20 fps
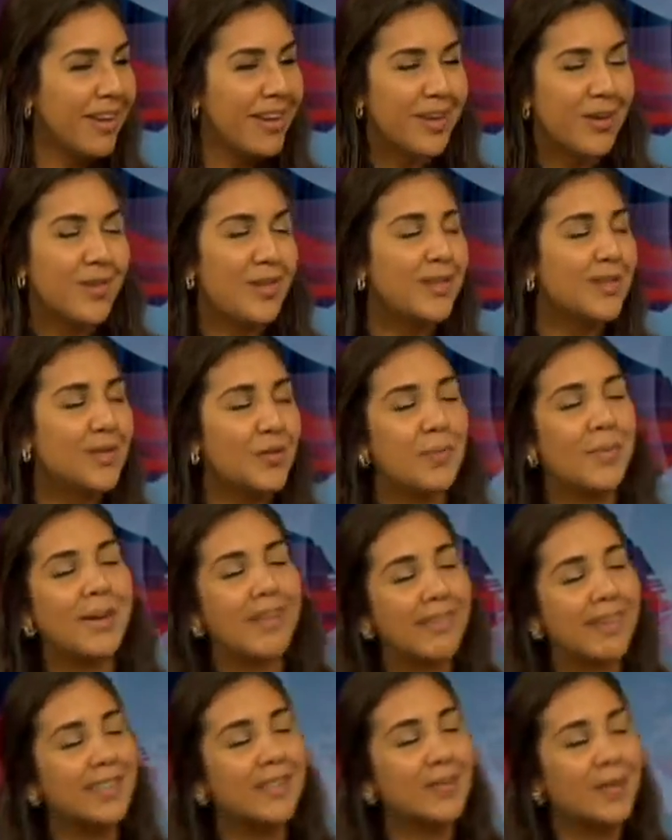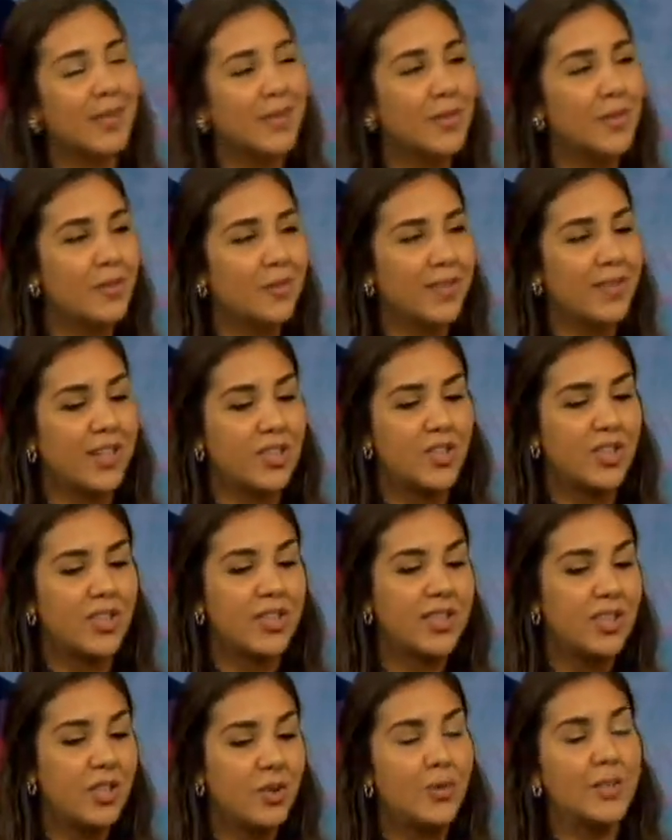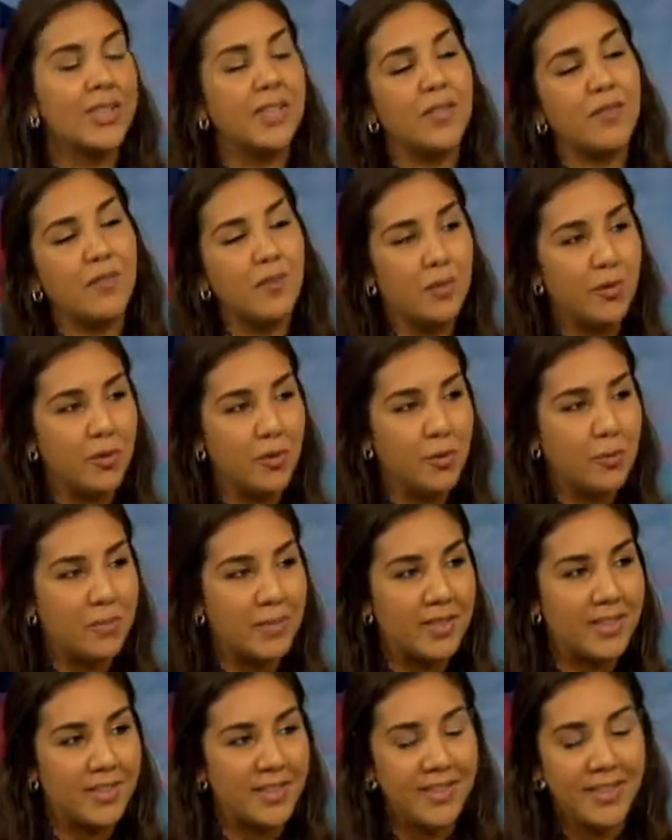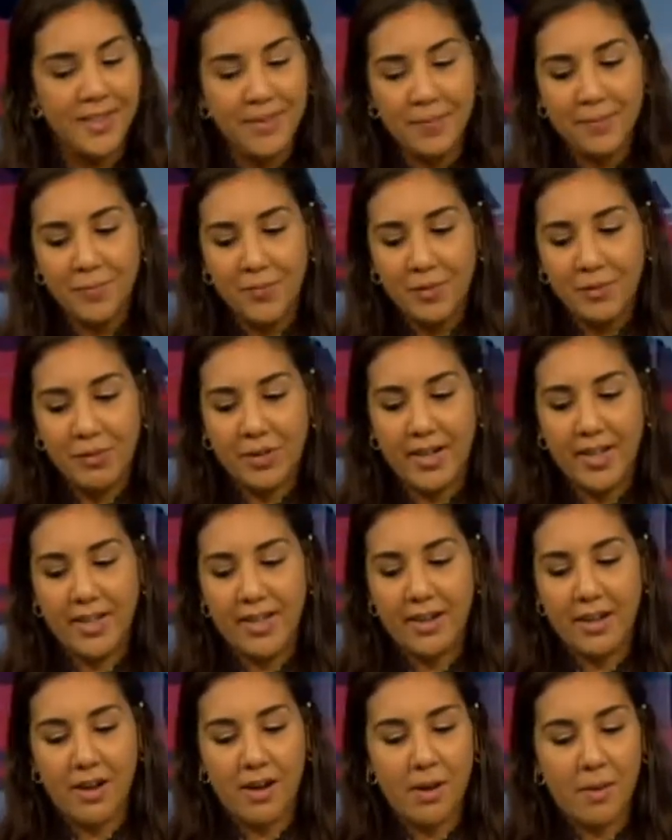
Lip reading: You know, there's so many things we could do for lunch kits using the food groups, right?